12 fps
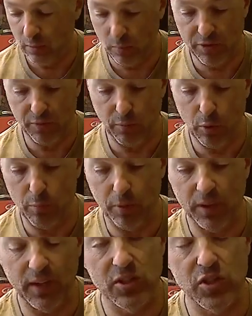with the rope
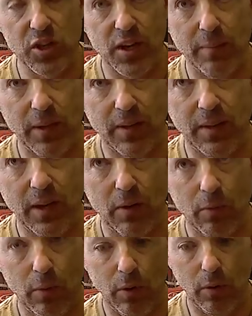when it gets jammed in
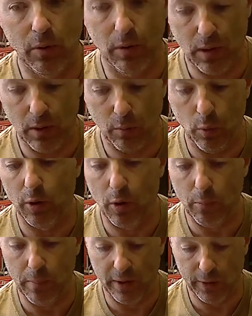there will uh, work
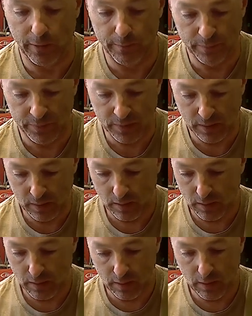out better.
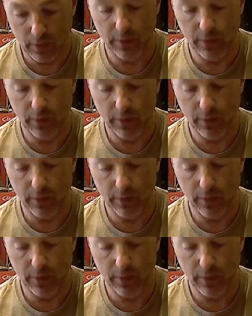All